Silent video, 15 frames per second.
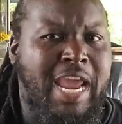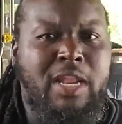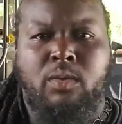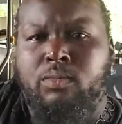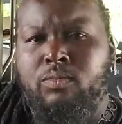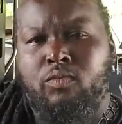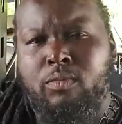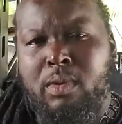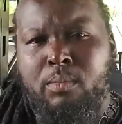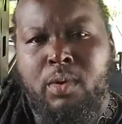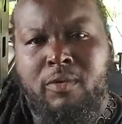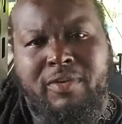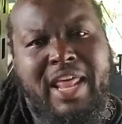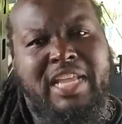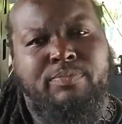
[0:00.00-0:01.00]
I don't remember
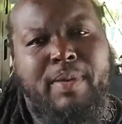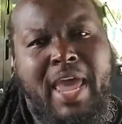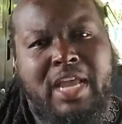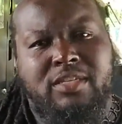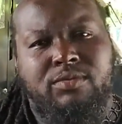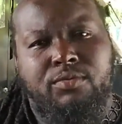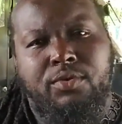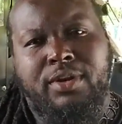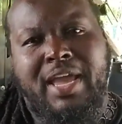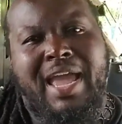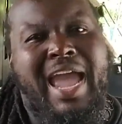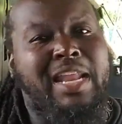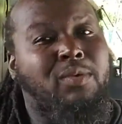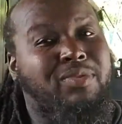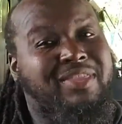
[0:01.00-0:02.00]
if it has pass-through or not.
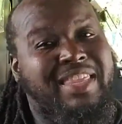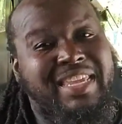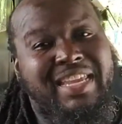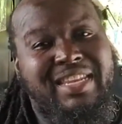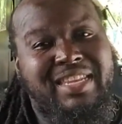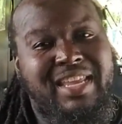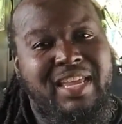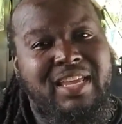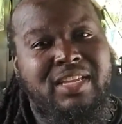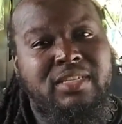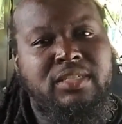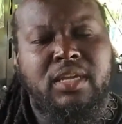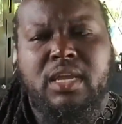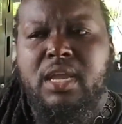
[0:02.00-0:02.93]
I don't think it does.